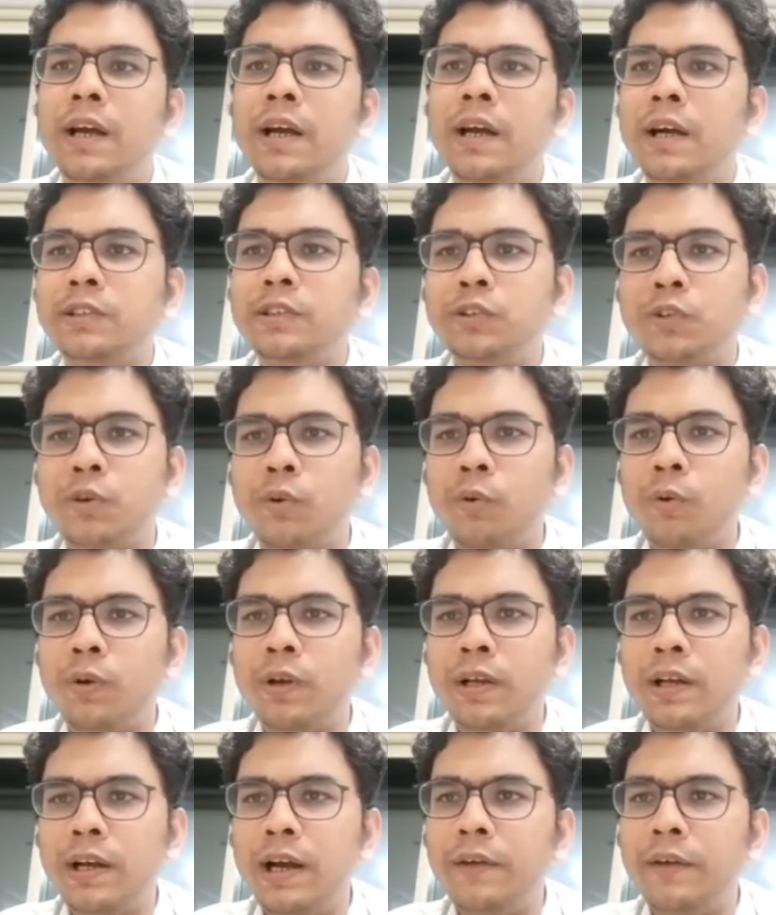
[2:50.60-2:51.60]
a
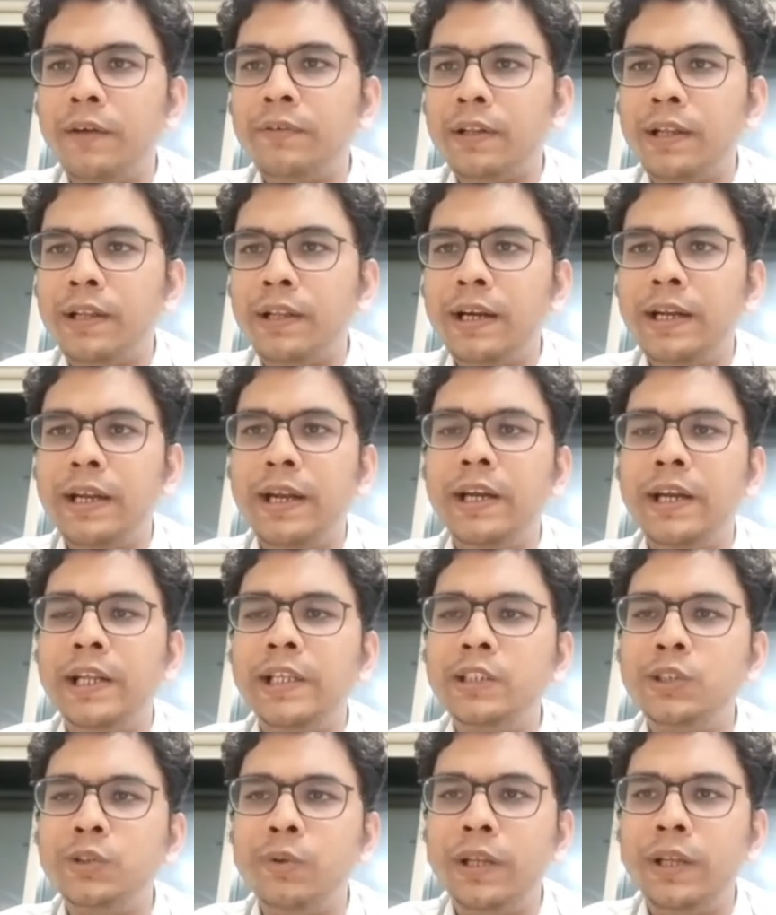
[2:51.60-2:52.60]
stroke, after that head
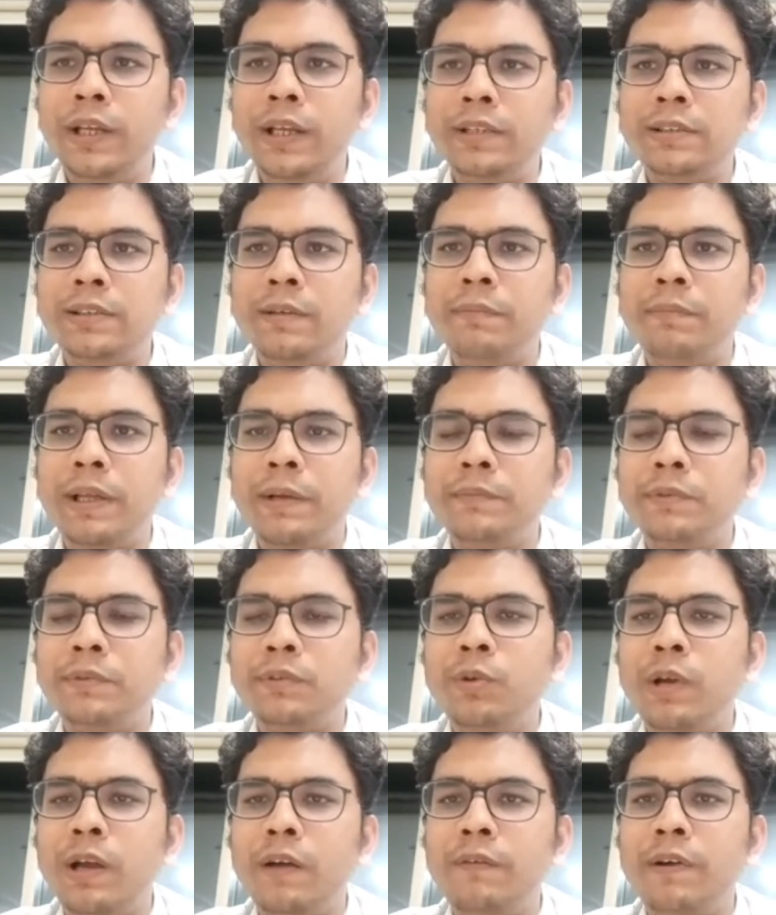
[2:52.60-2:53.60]
injury. Sometimes
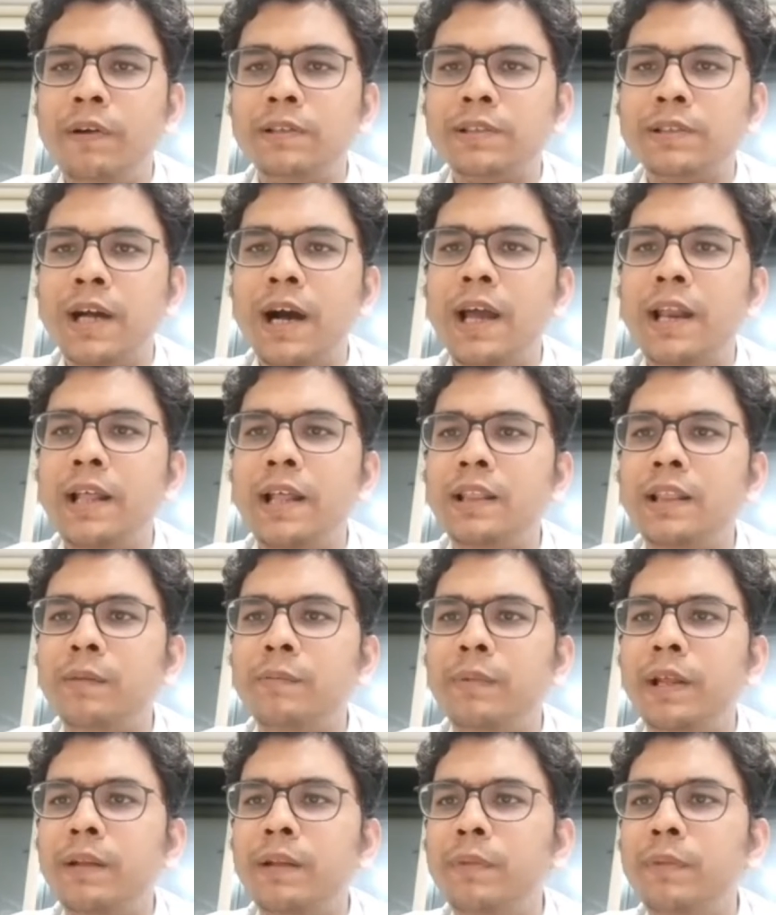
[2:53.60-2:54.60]
you have a scar in the
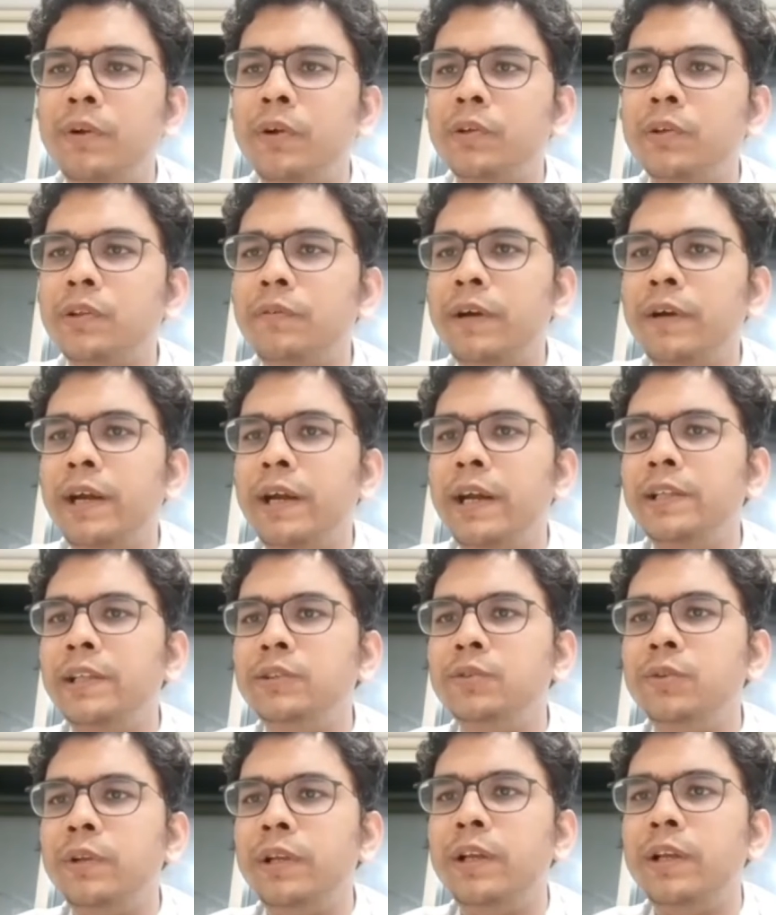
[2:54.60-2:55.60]
brain because of a head
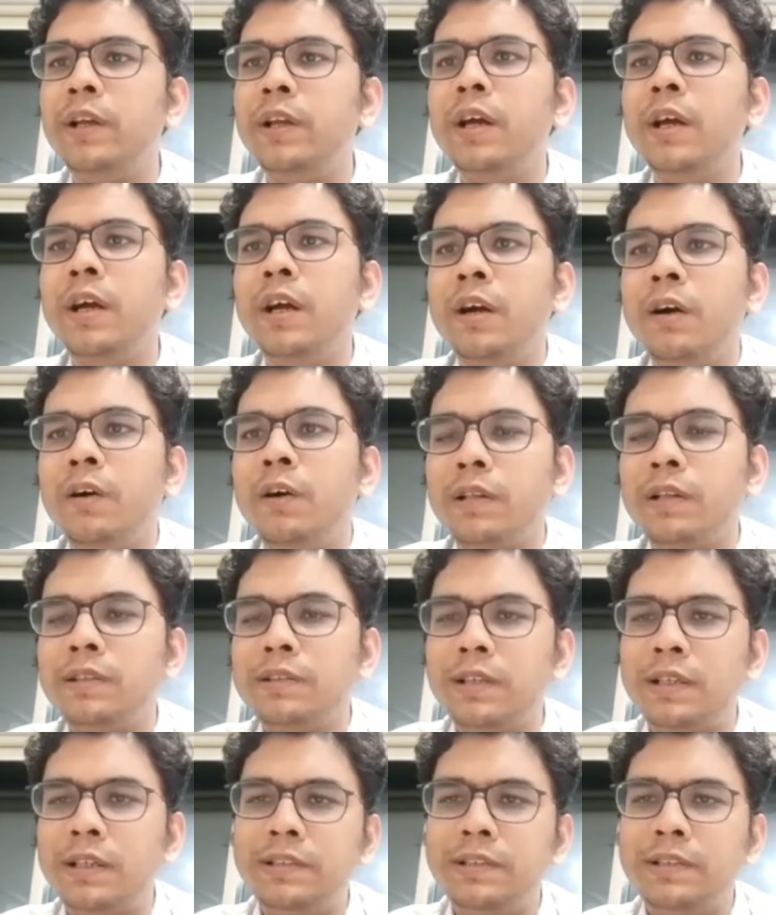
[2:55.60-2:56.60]
injury, or a
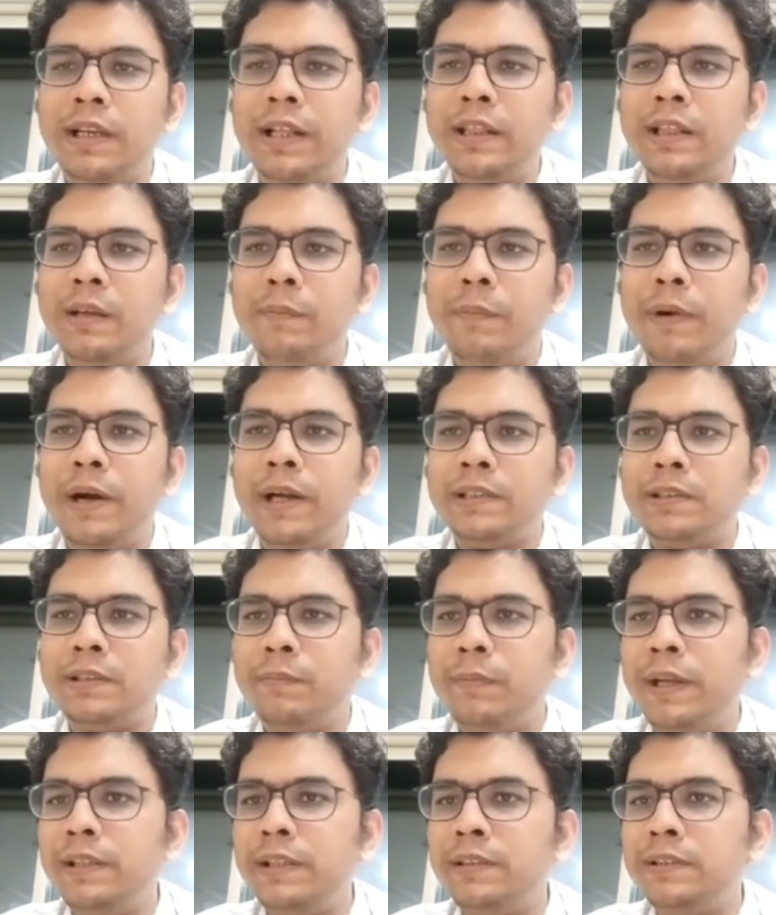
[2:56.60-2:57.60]
surgery in the
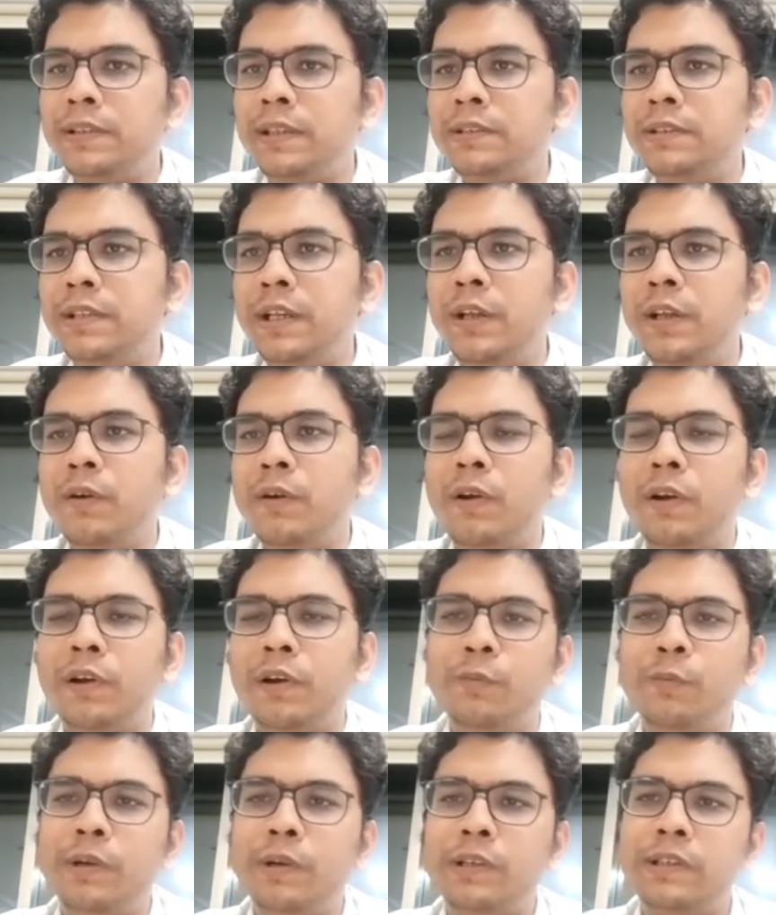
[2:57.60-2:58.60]
past, brain surgery or
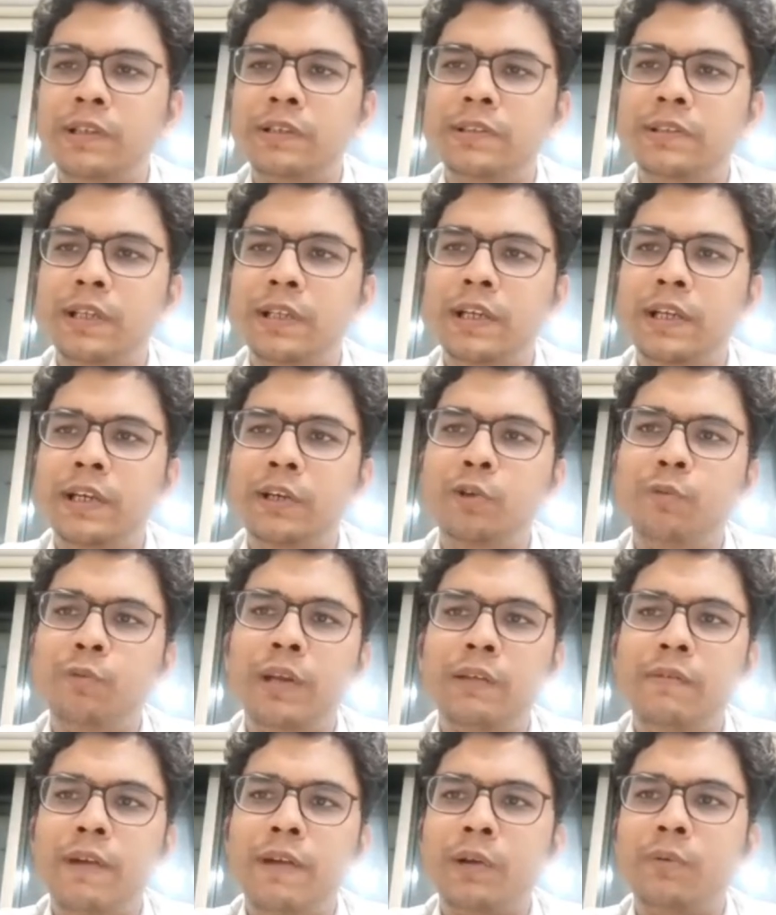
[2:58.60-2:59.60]
tumor surgery, tumor
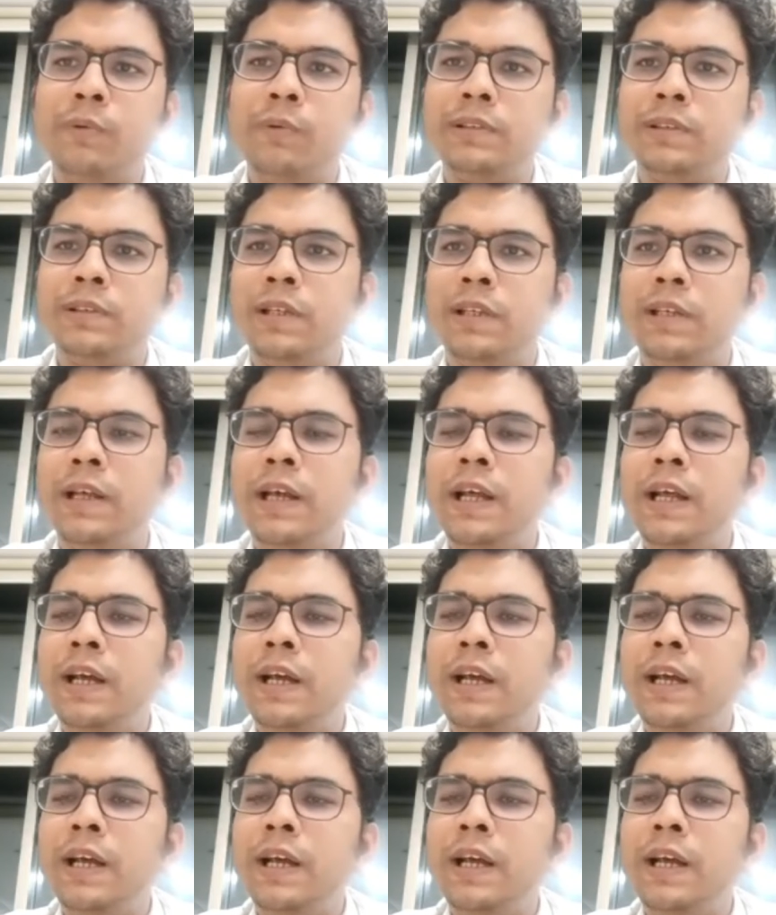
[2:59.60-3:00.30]
evacuation.